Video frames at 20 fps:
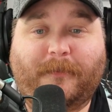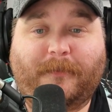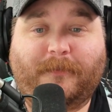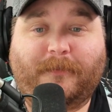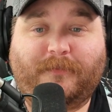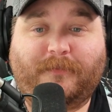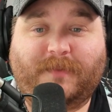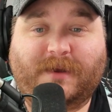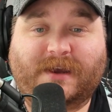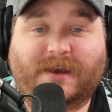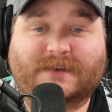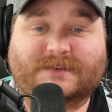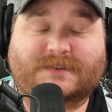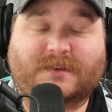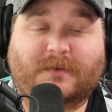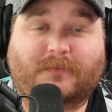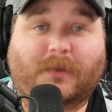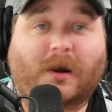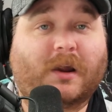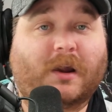because
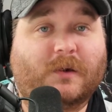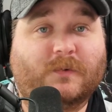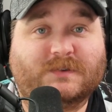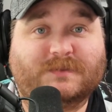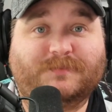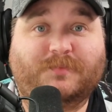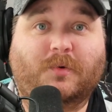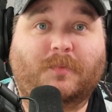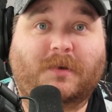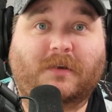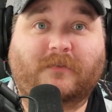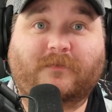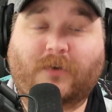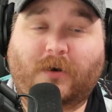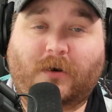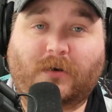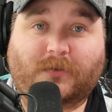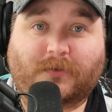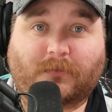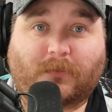the market was booming for
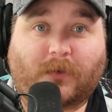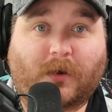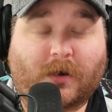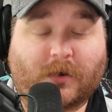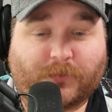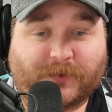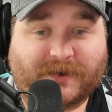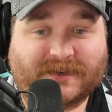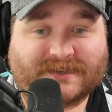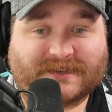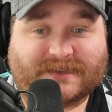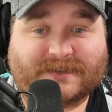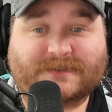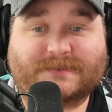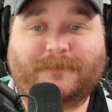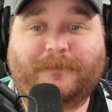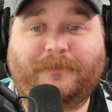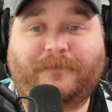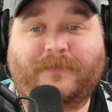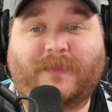all the wrong
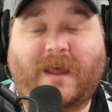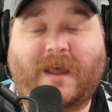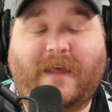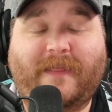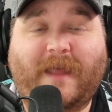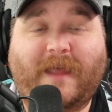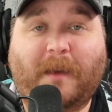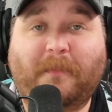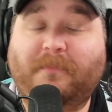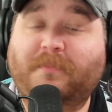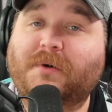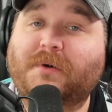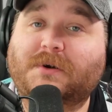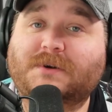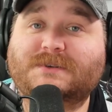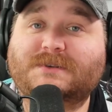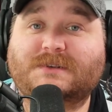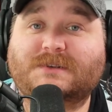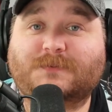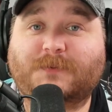reasons. And that
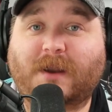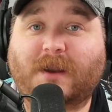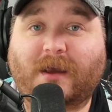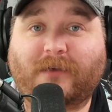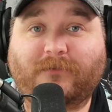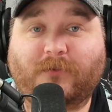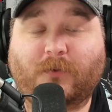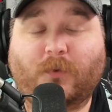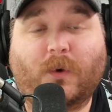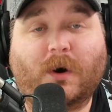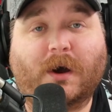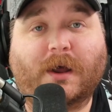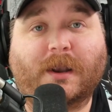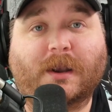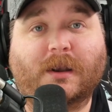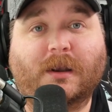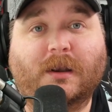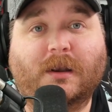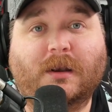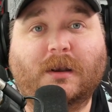burst is what
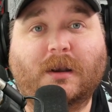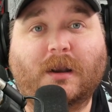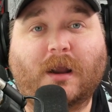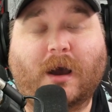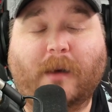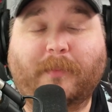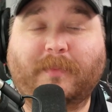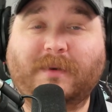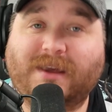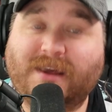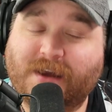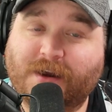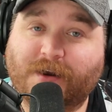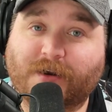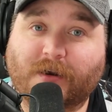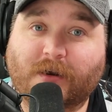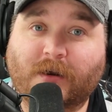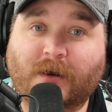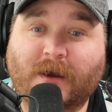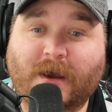everyone up
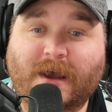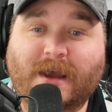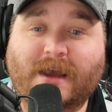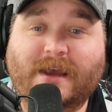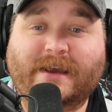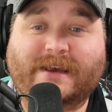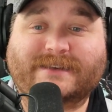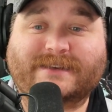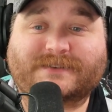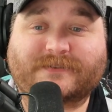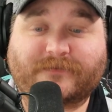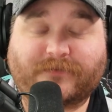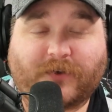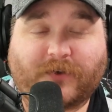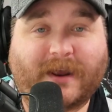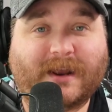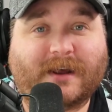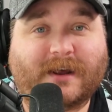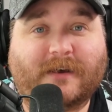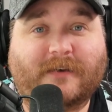here is
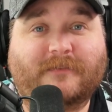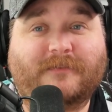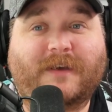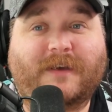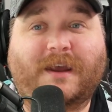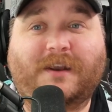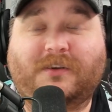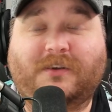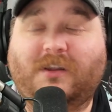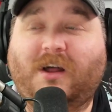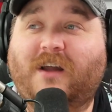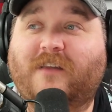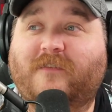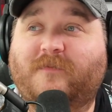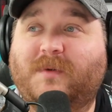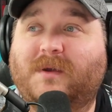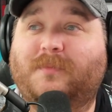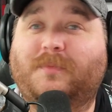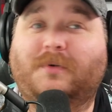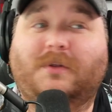afraid of, and a lot of
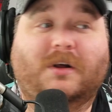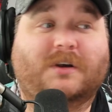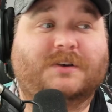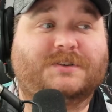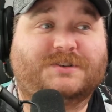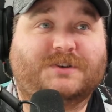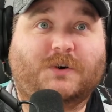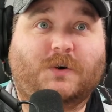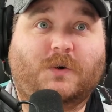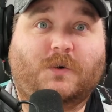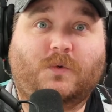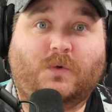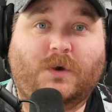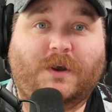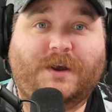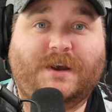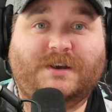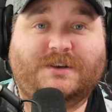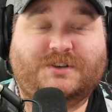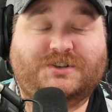people are so
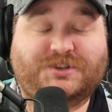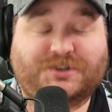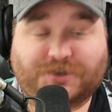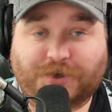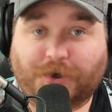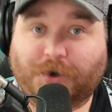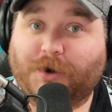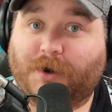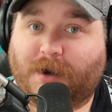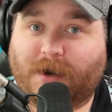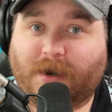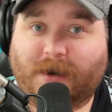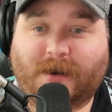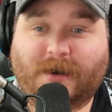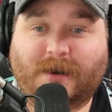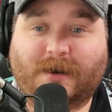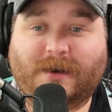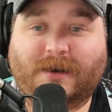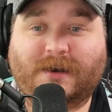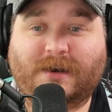certain
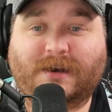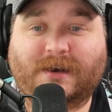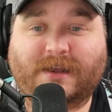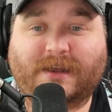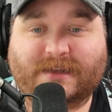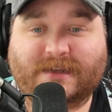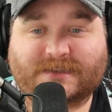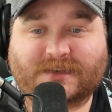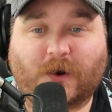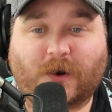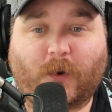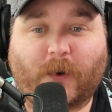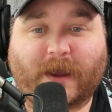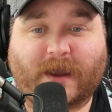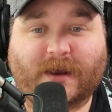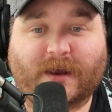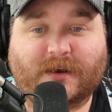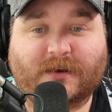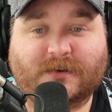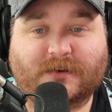it's
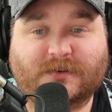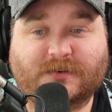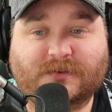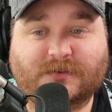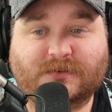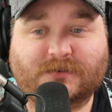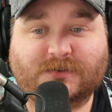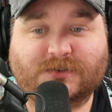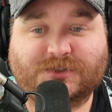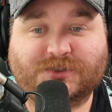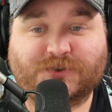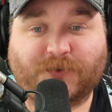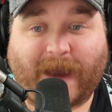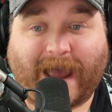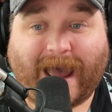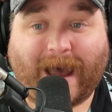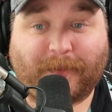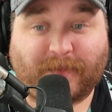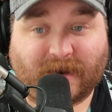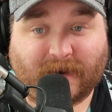going to
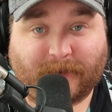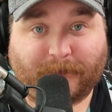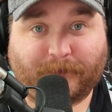happen.